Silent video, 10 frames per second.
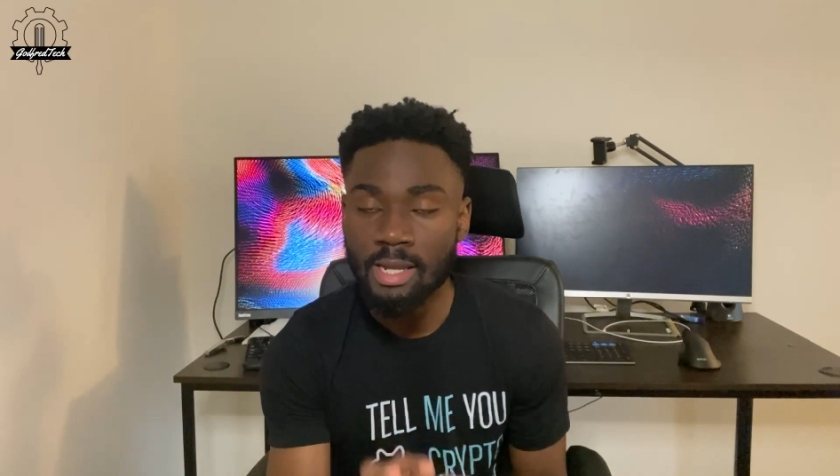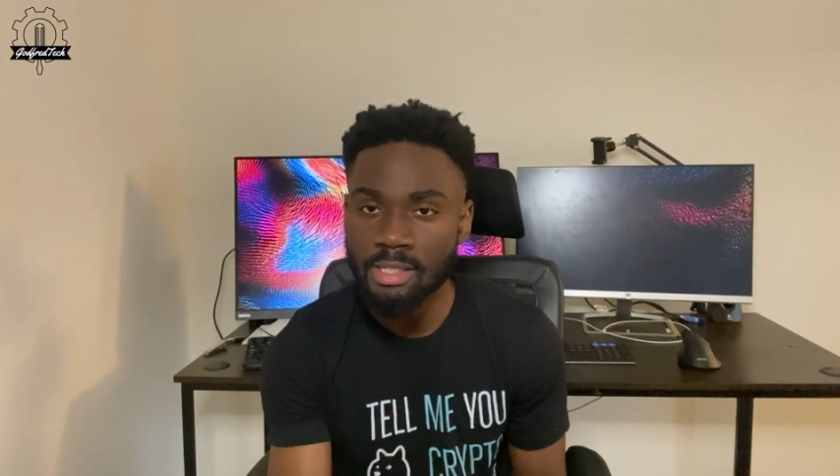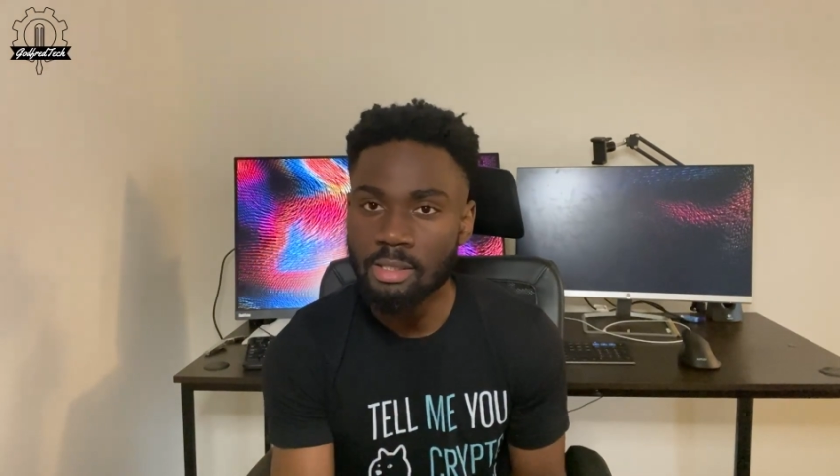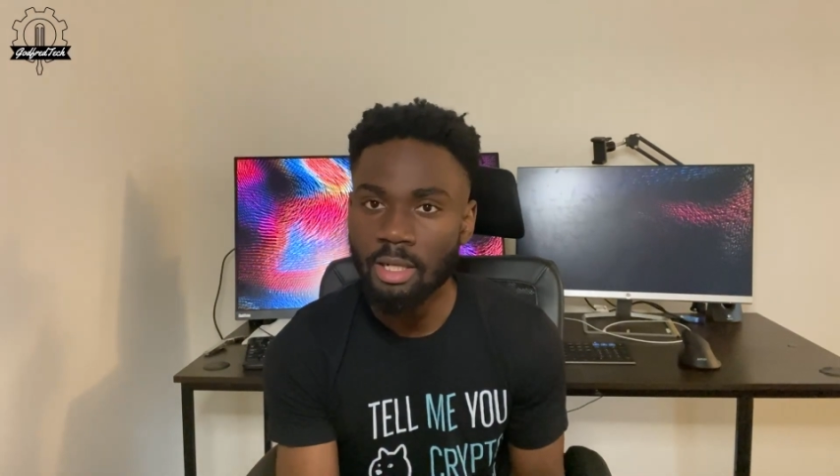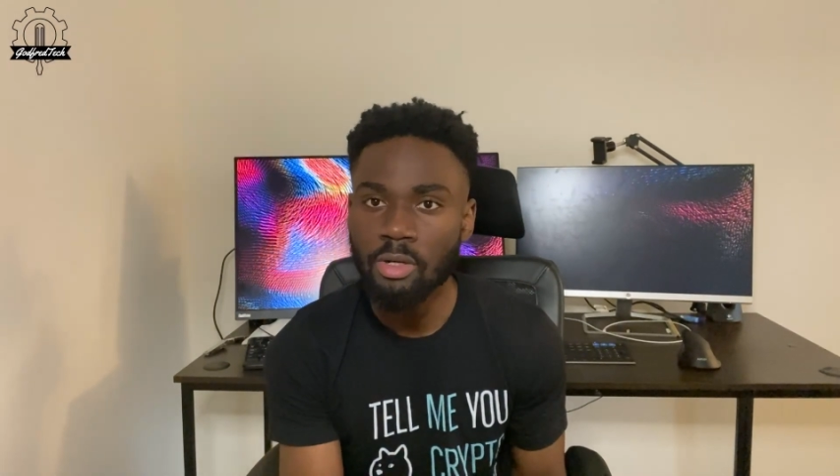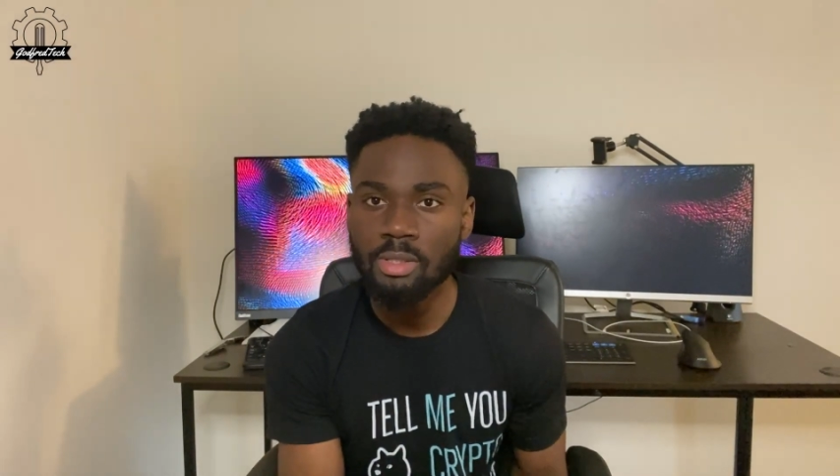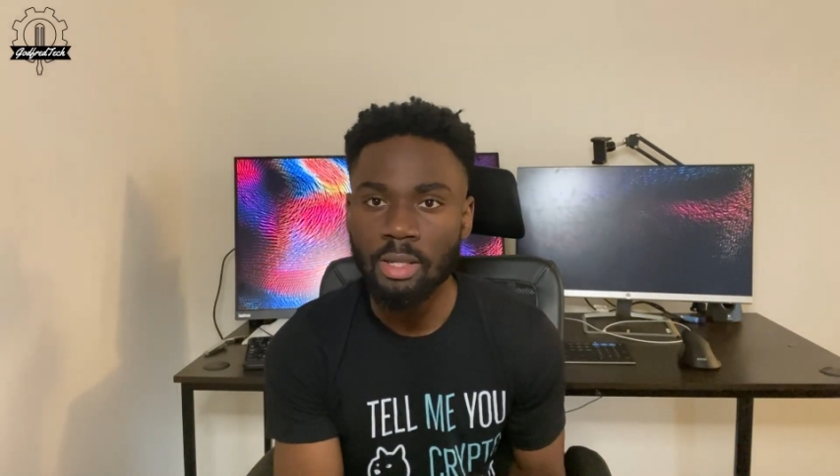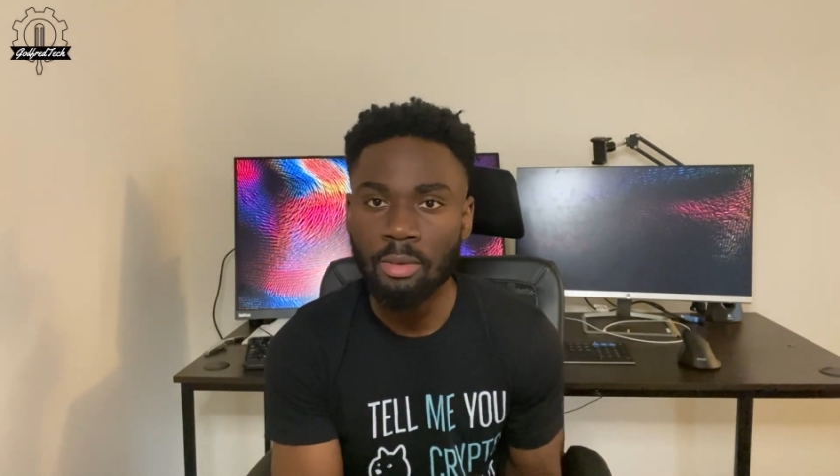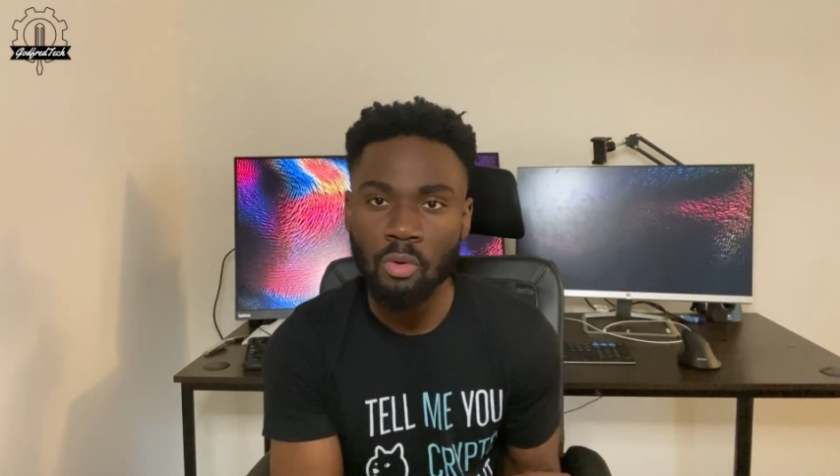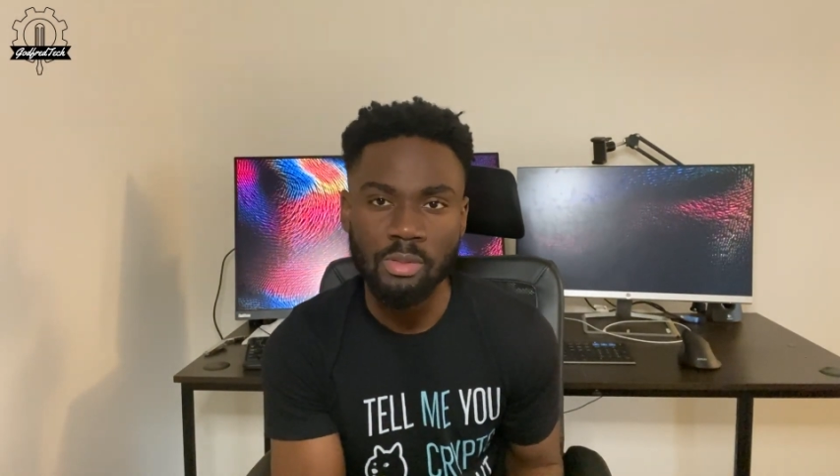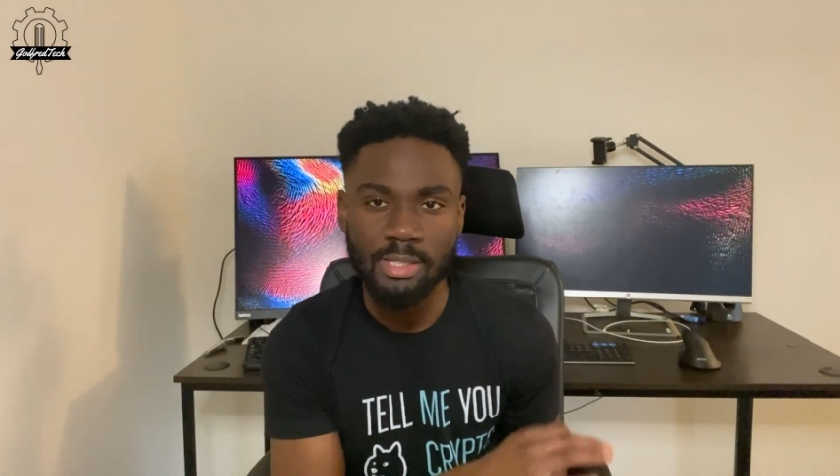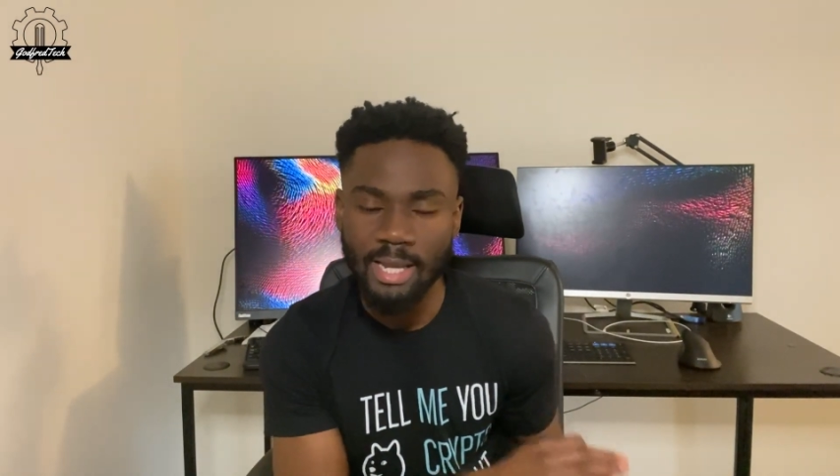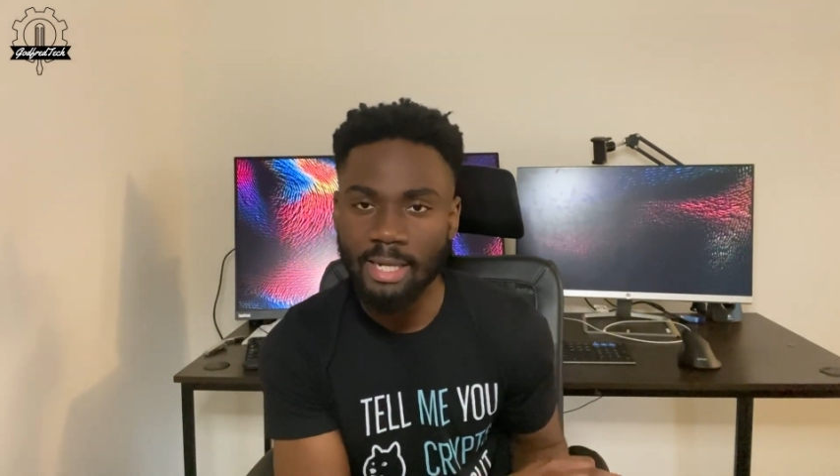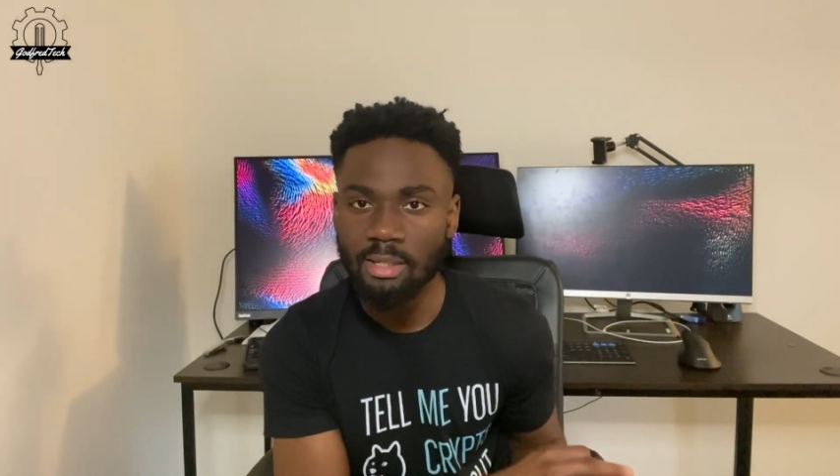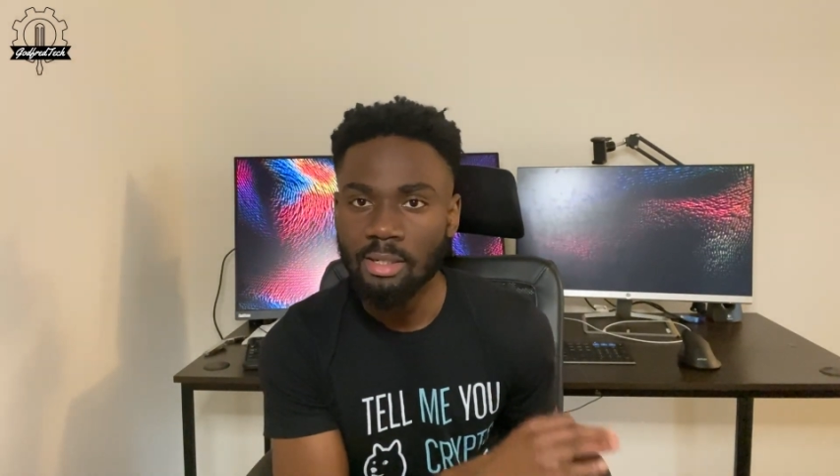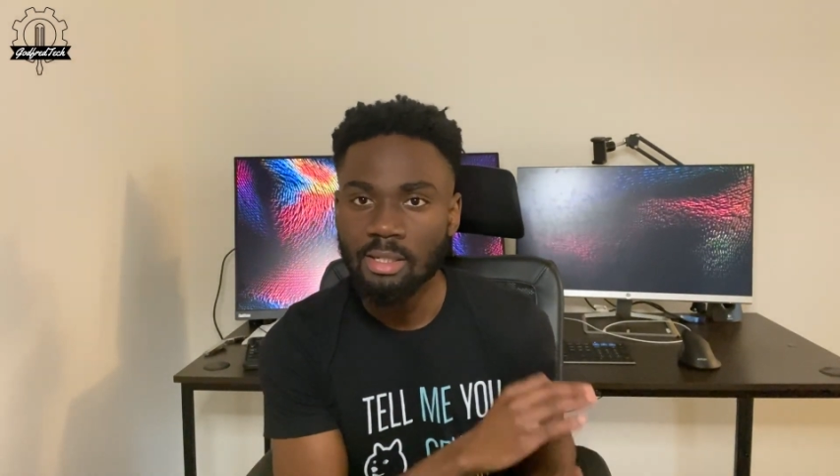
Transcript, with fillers: engineers in those tech